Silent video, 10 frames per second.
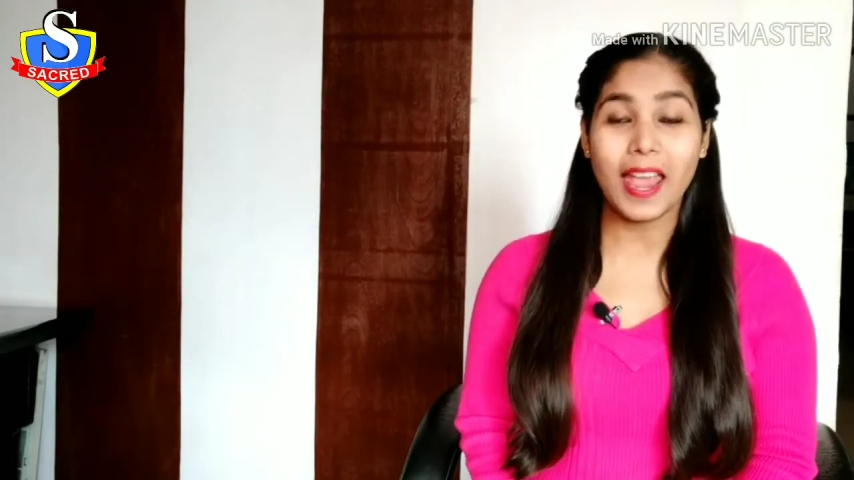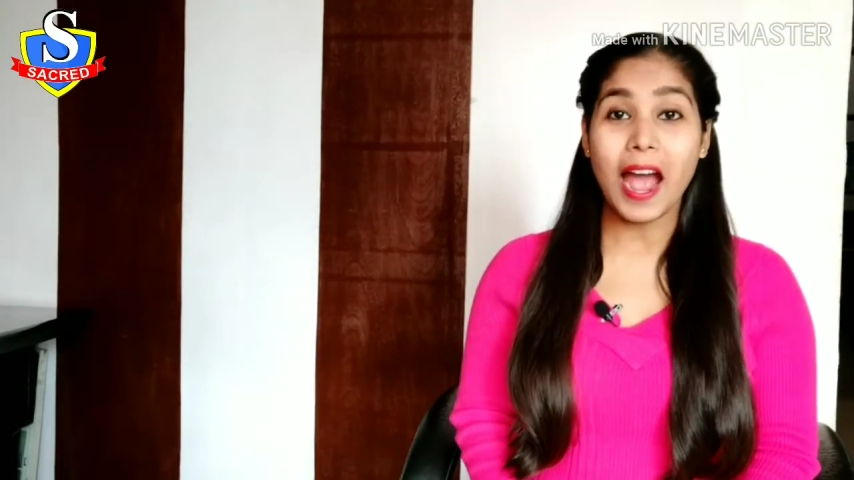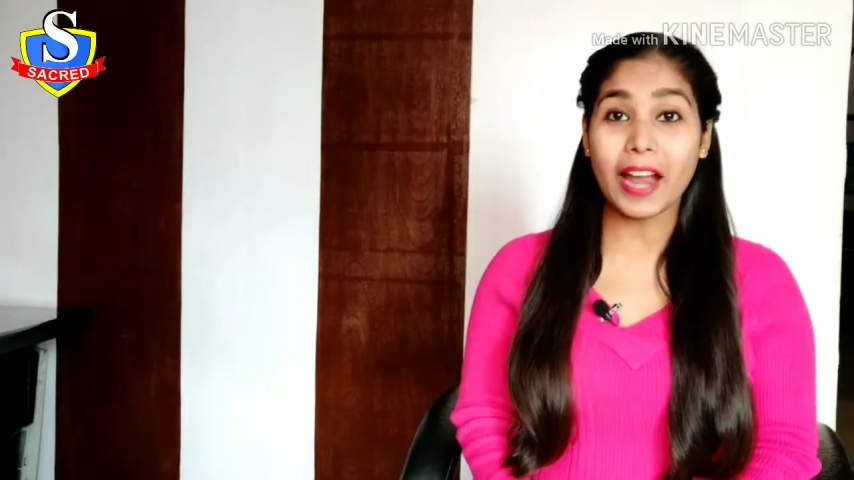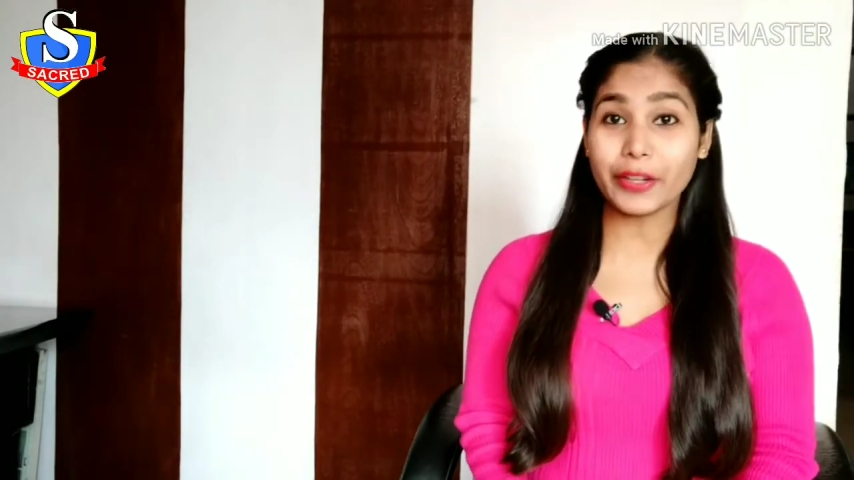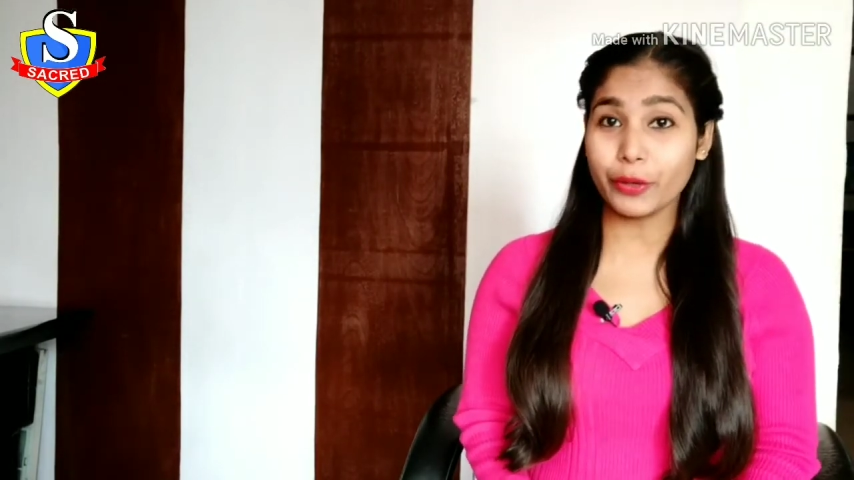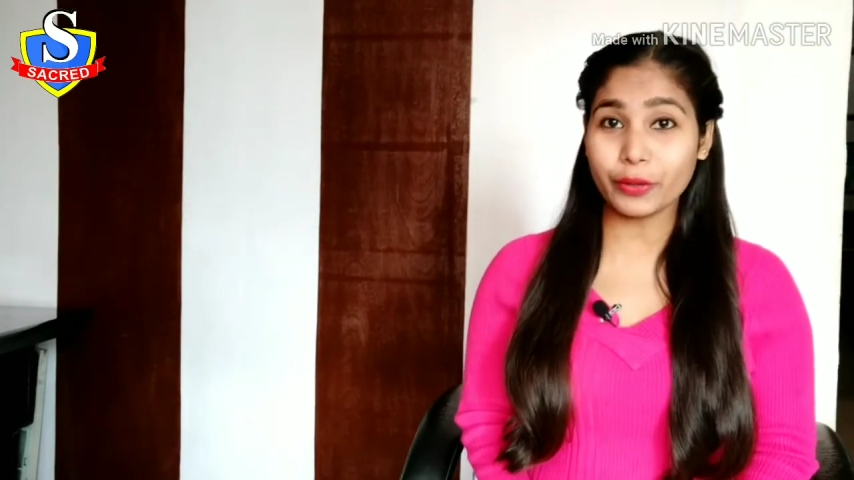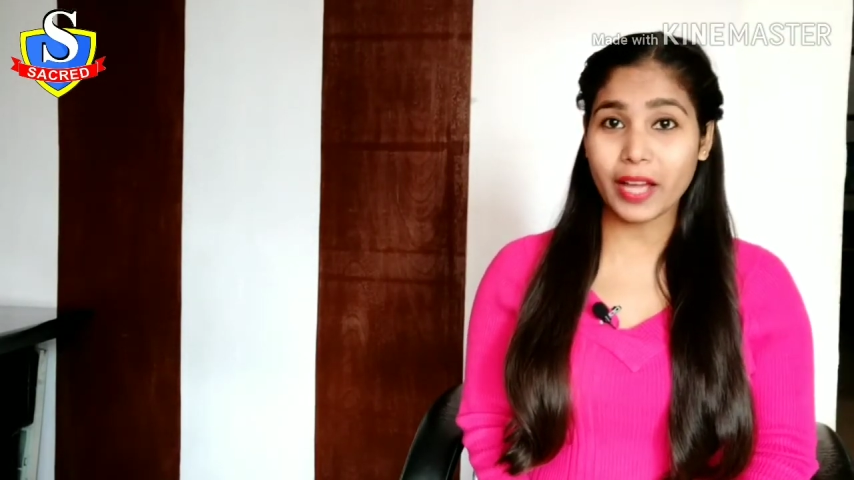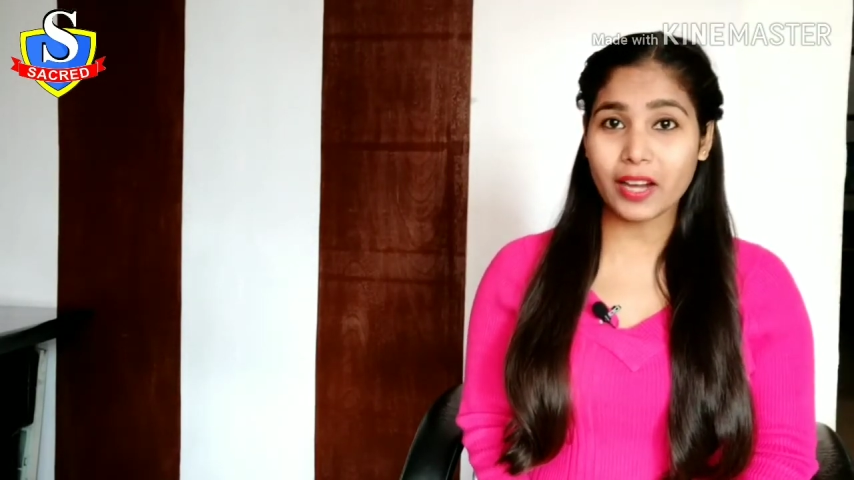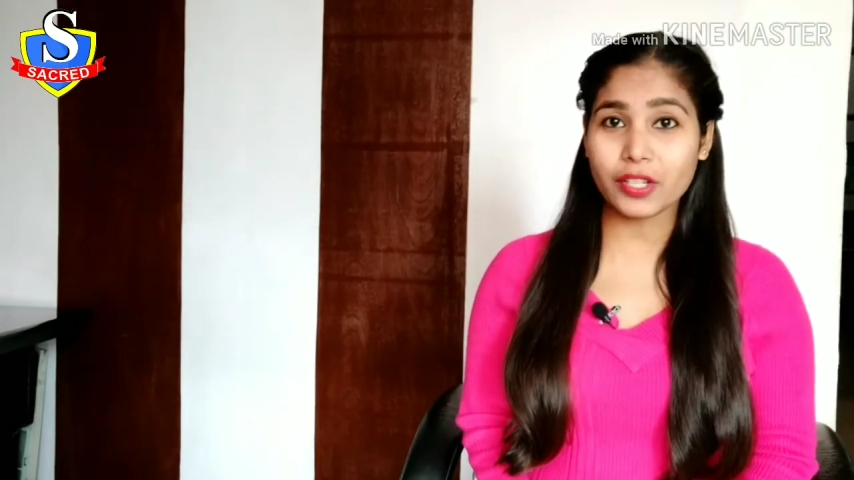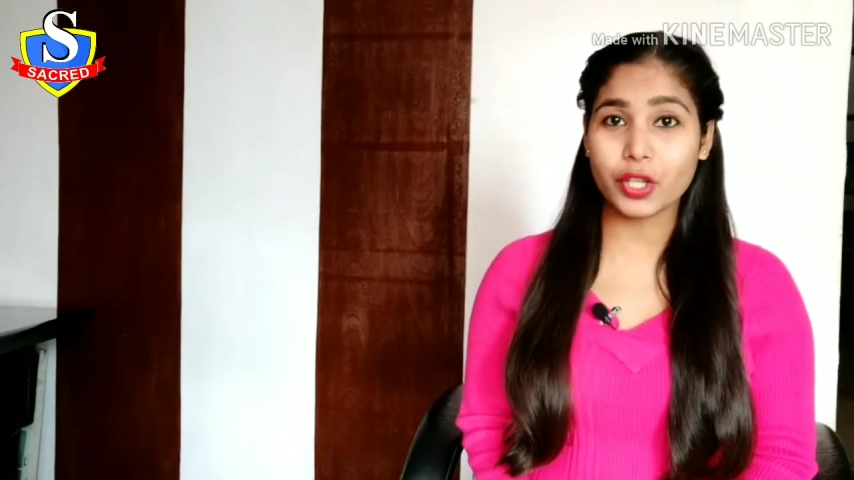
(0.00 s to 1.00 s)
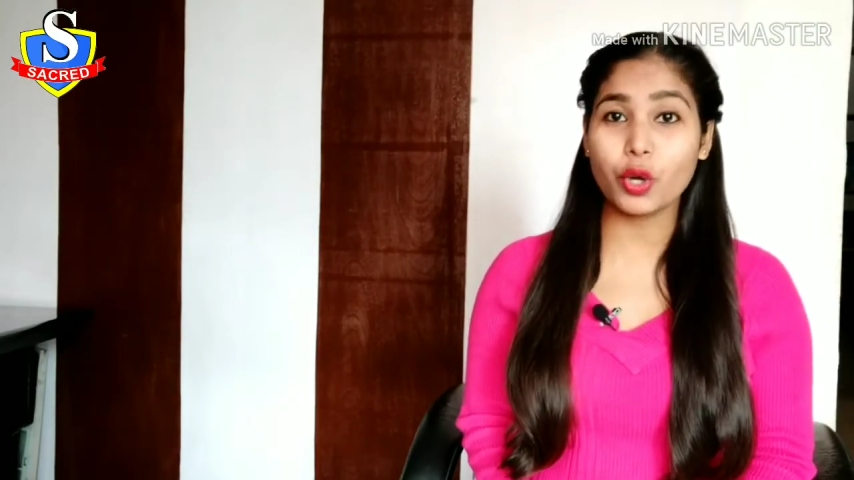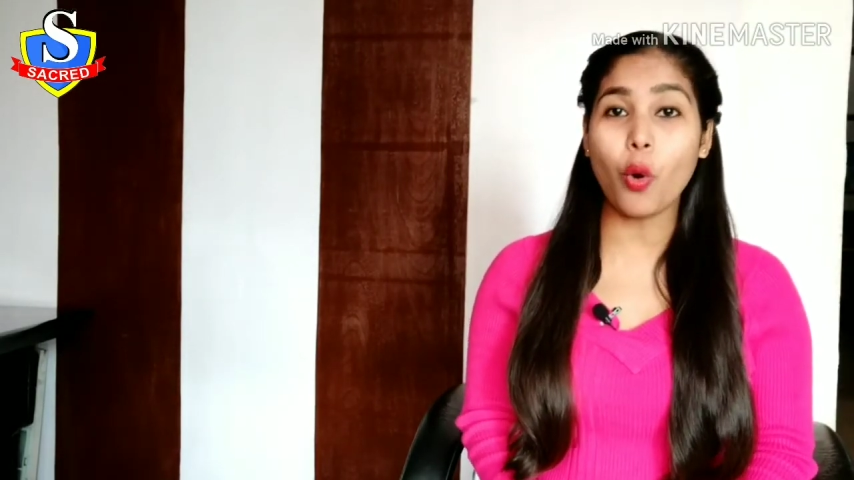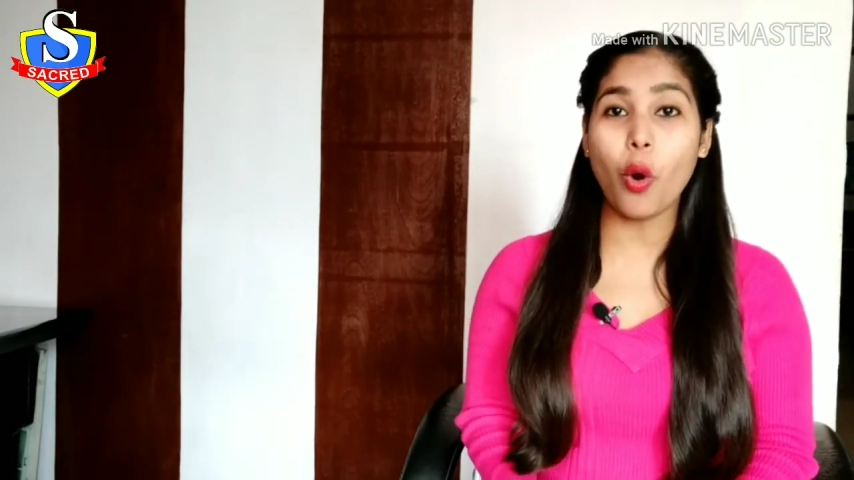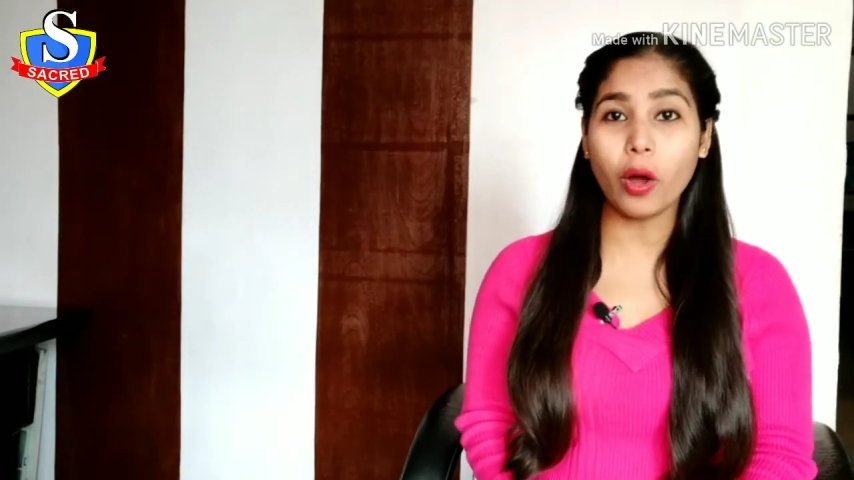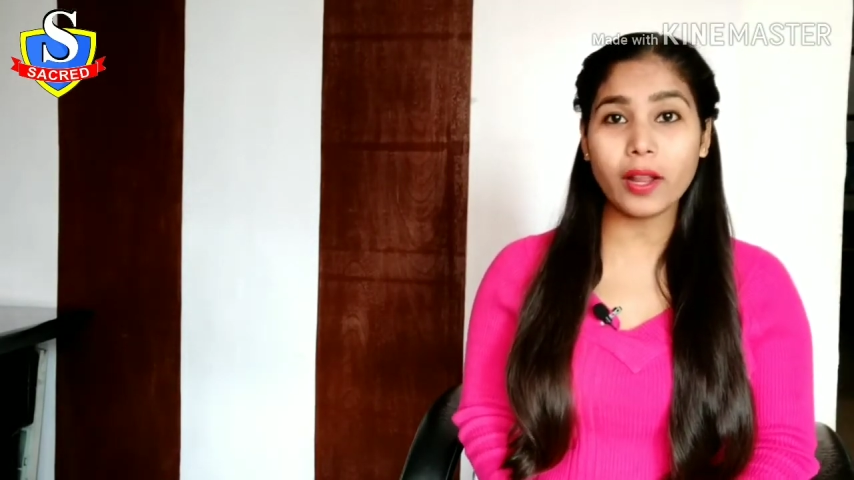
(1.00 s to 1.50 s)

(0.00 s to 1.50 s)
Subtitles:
I know that you all